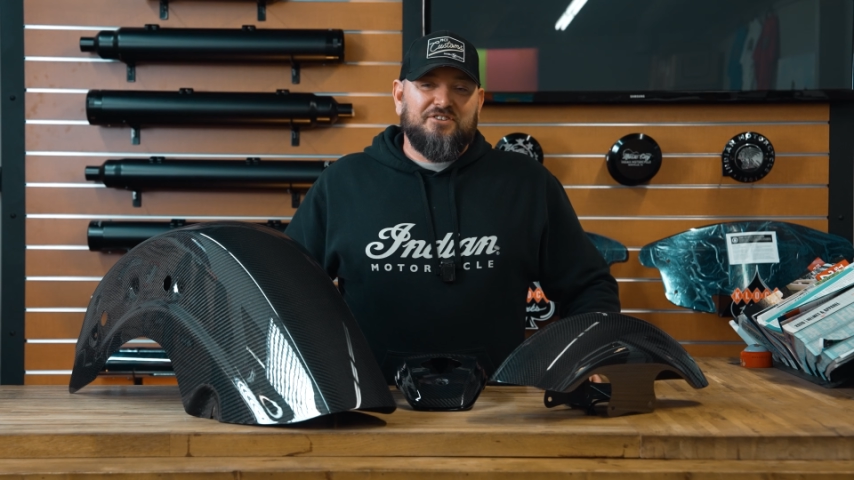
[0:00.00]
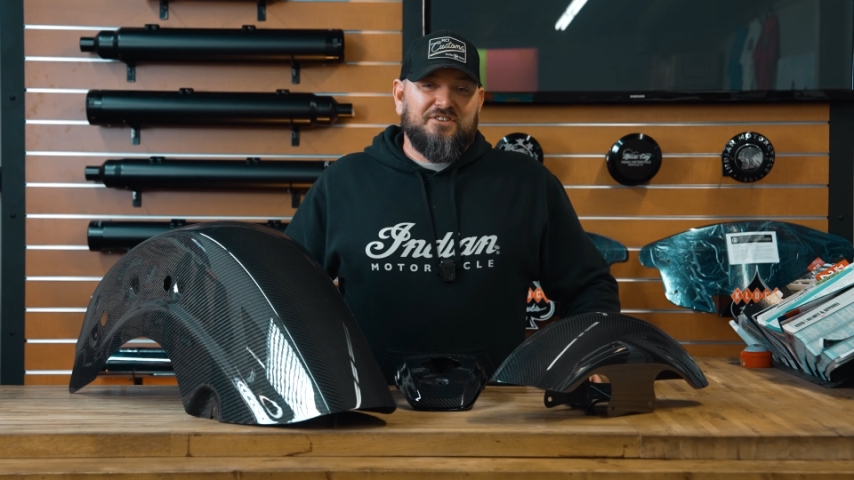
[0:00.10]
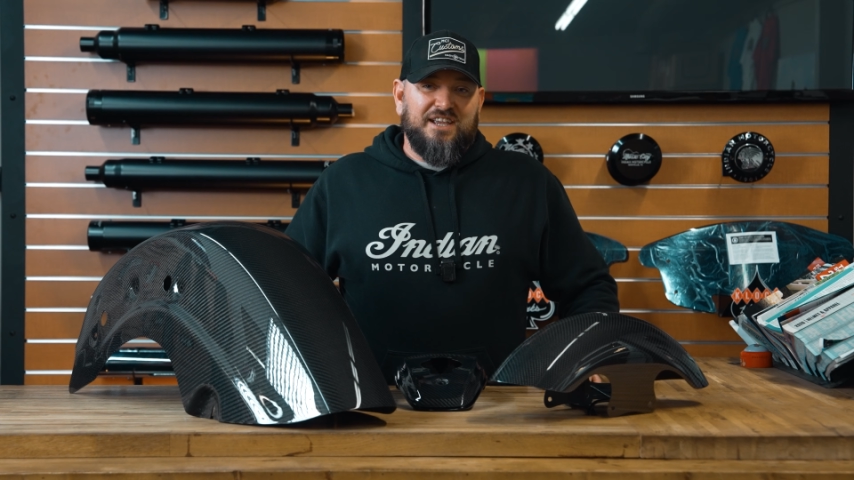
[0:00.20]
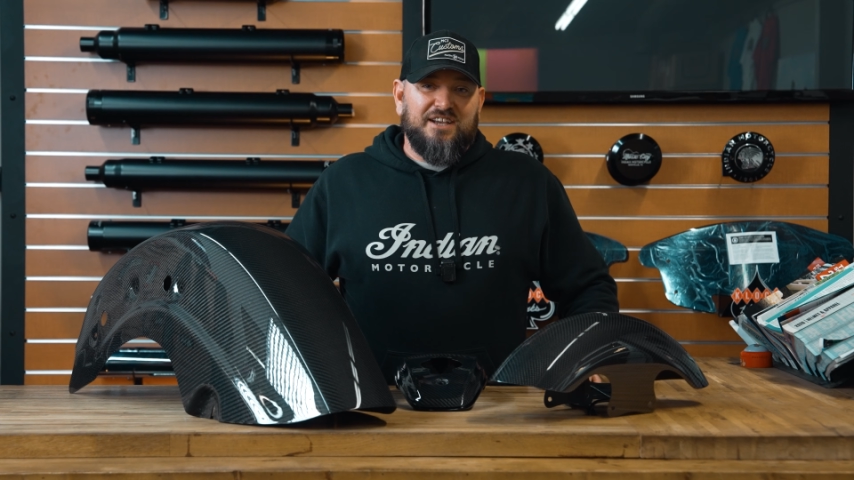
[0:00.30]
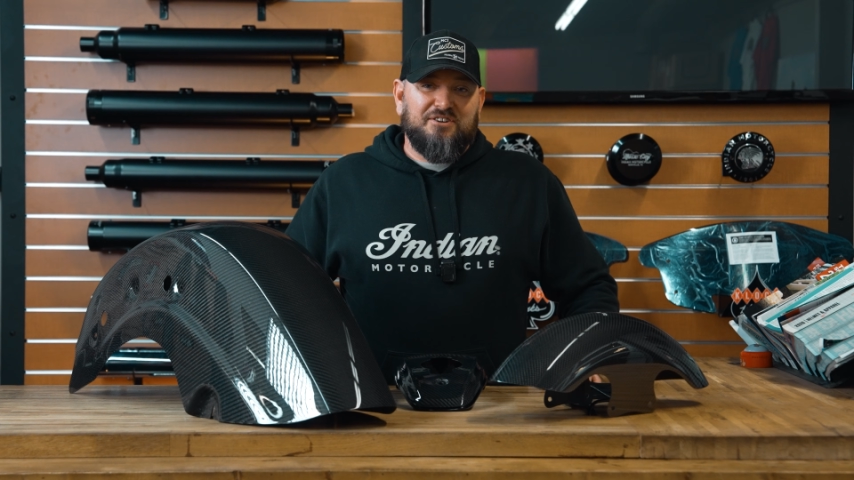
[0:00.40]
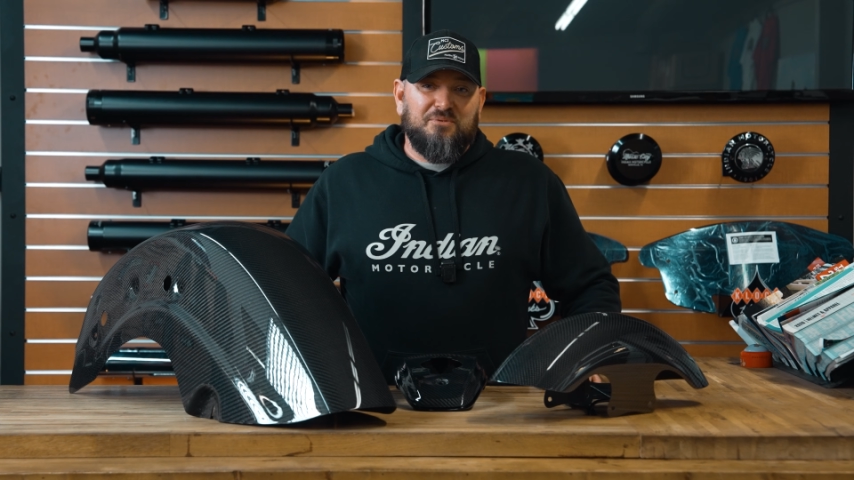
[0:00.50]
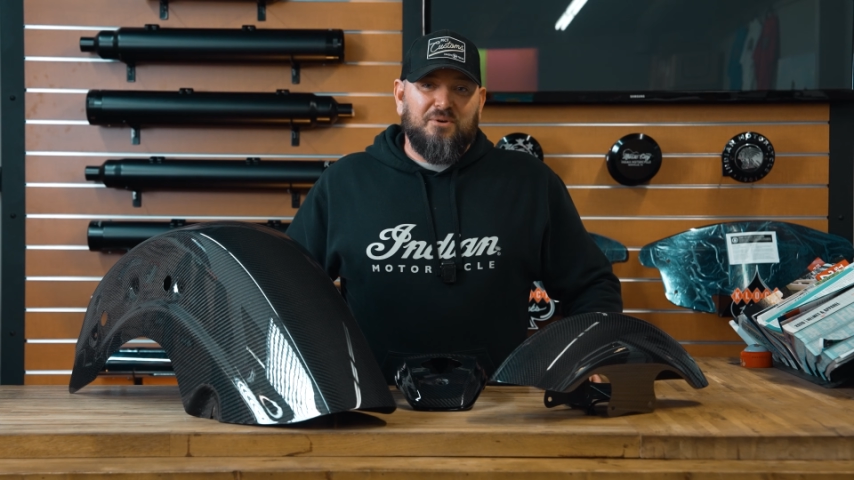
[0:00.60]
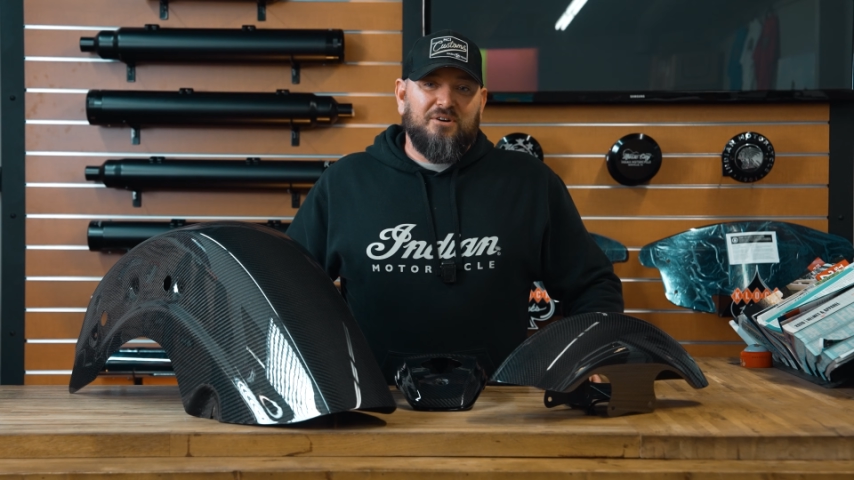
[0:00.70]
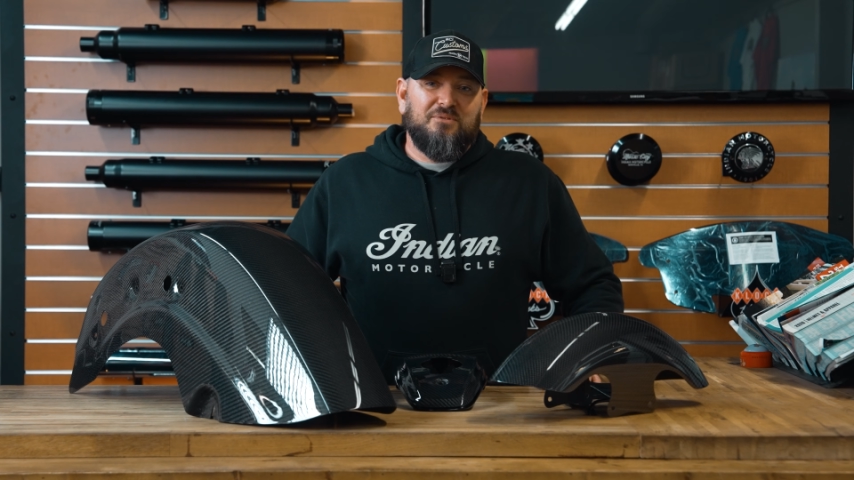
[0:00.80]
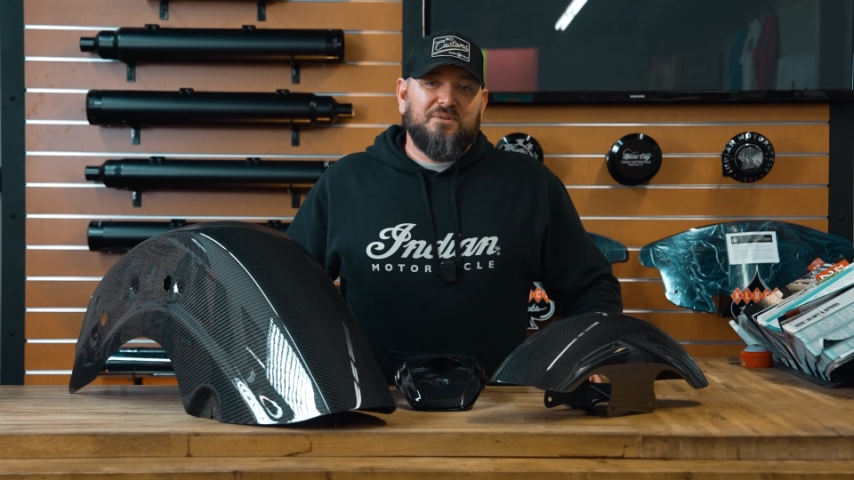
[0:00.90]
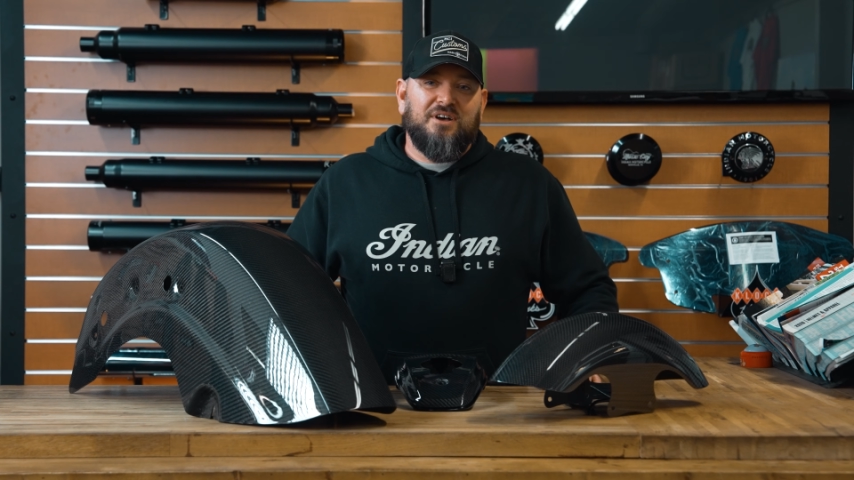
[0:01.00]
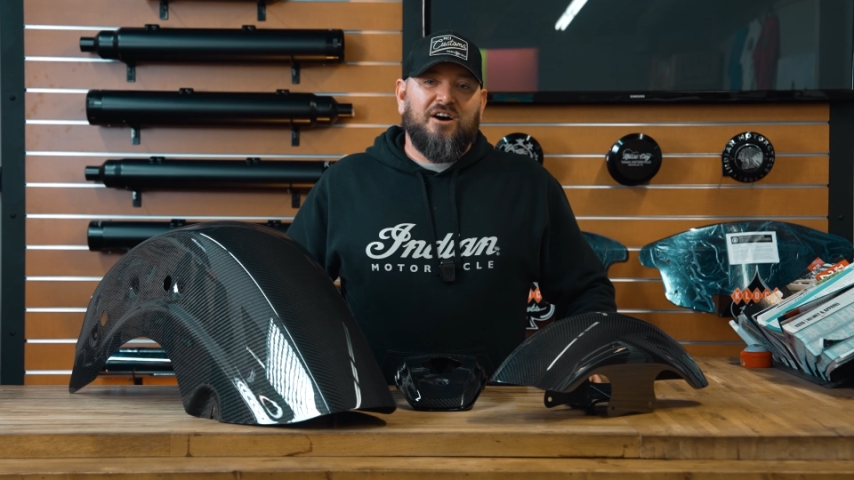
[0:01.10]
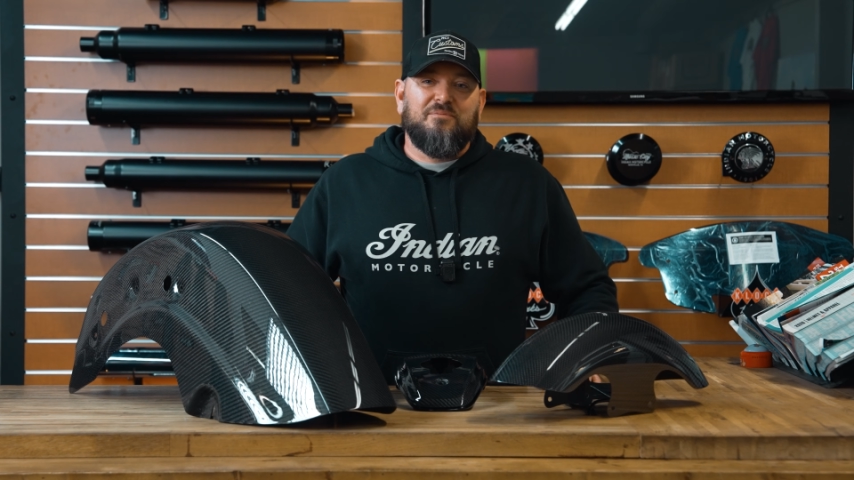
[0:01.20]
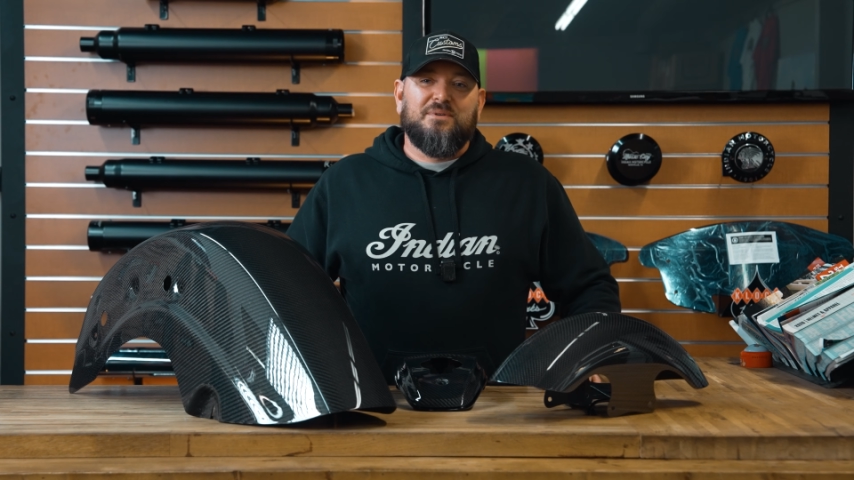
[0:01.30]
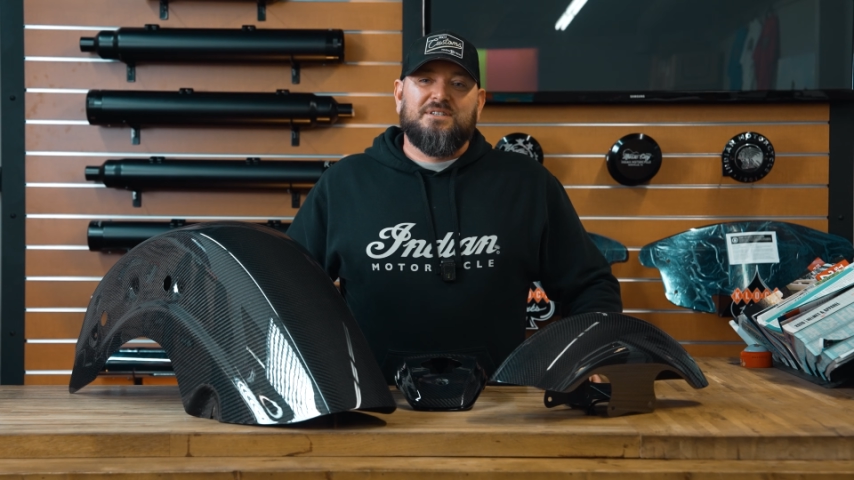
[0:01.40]
you can't go wrong with
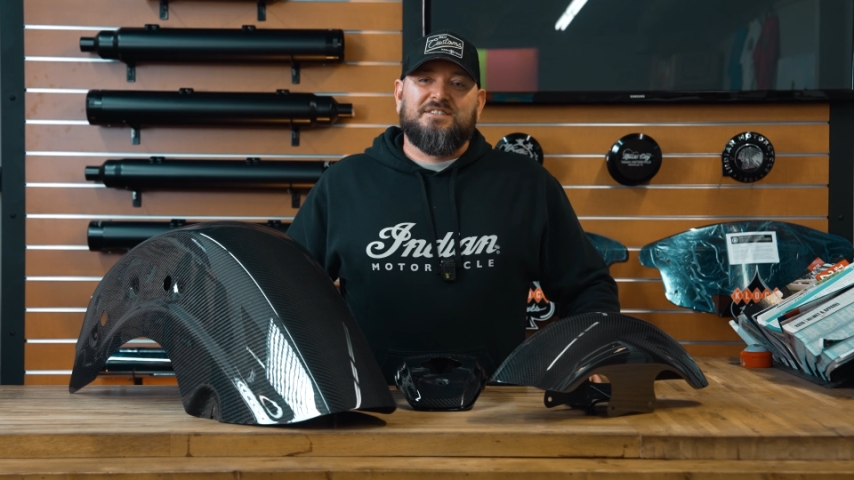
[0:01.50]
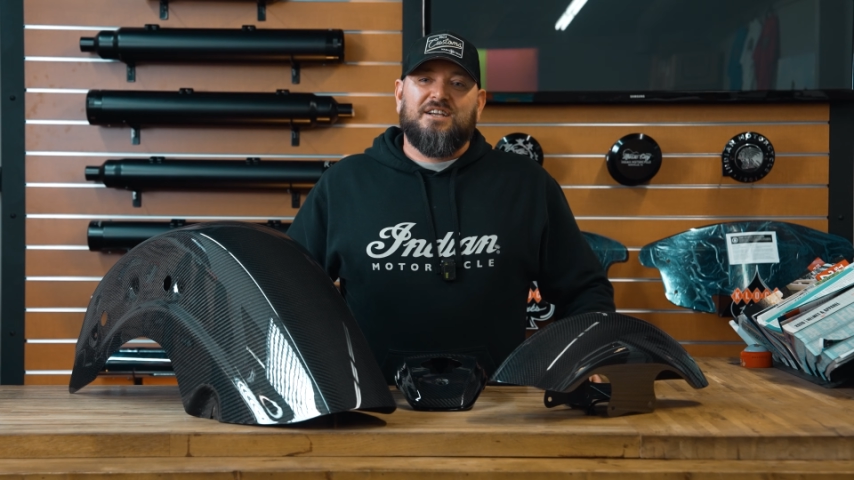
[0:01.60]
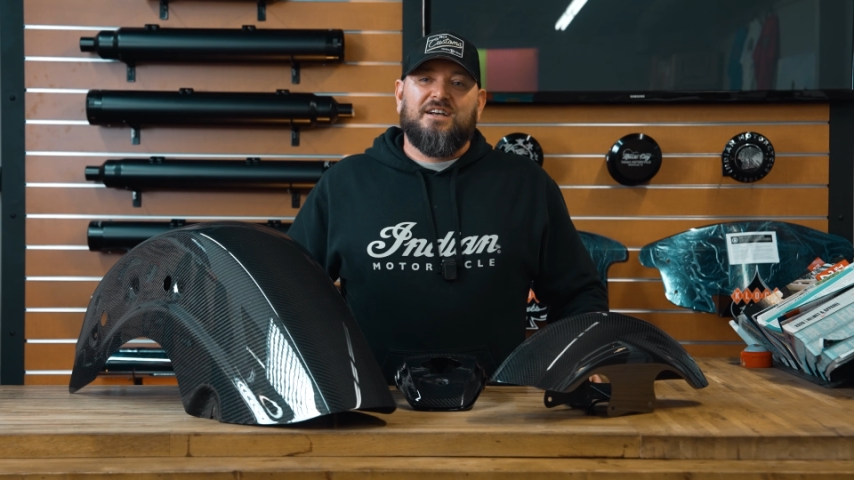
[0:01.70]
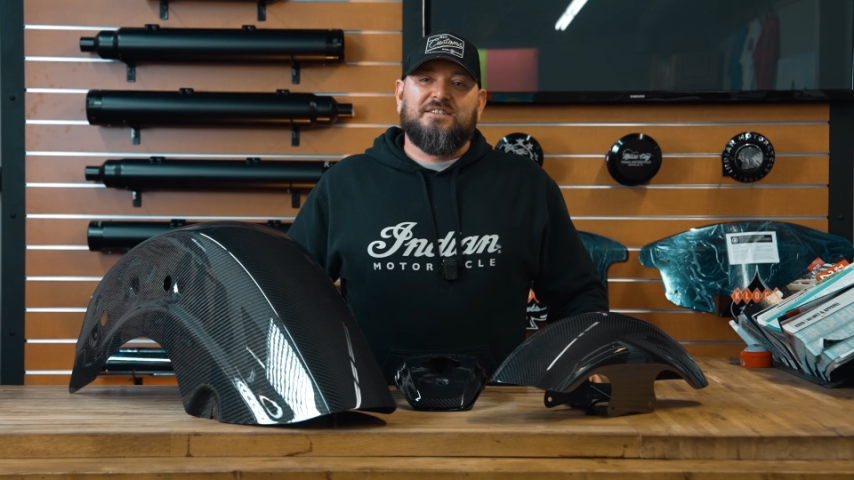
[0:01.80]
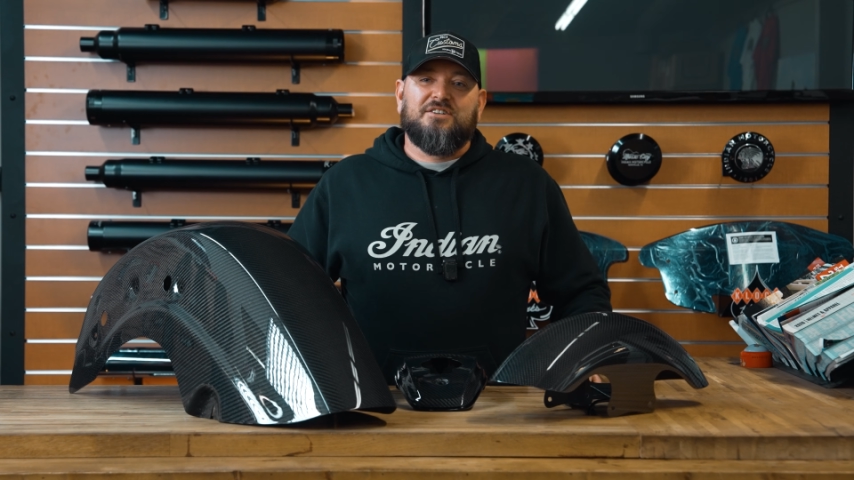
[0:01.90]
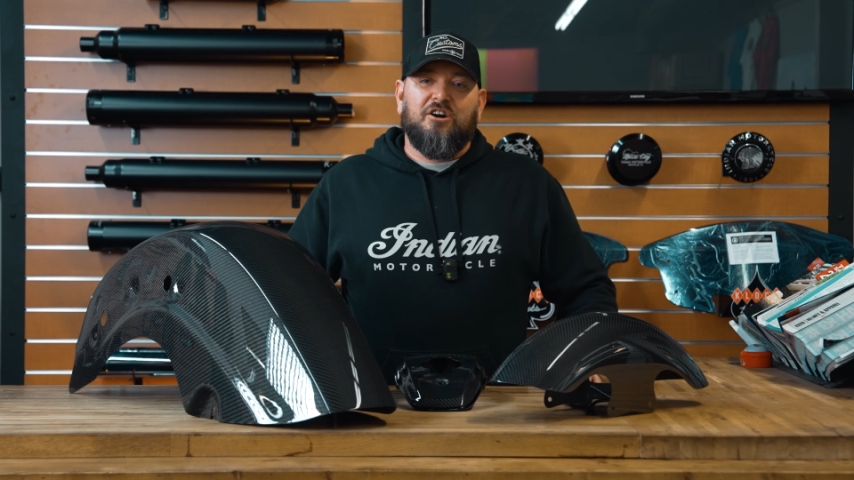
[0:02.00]
Hofmann Design